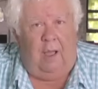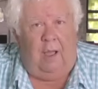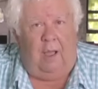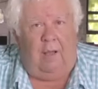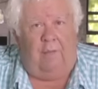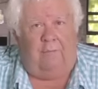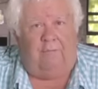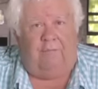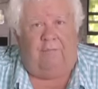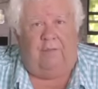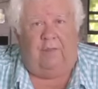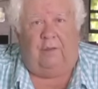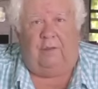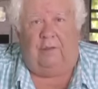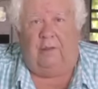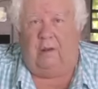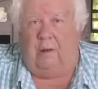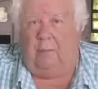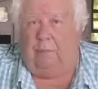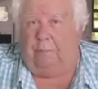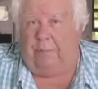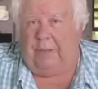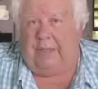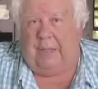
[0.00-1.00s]
of the
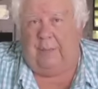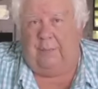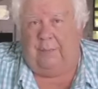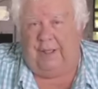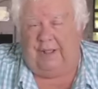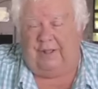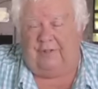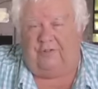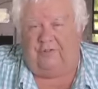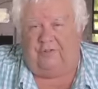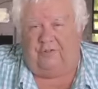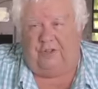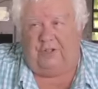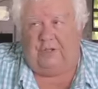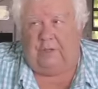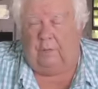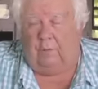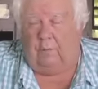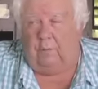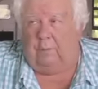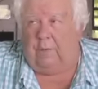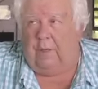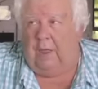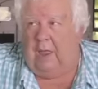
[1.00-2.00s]
little BMS
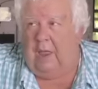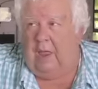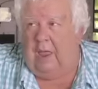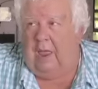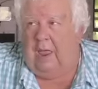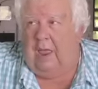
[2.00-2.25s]
shield,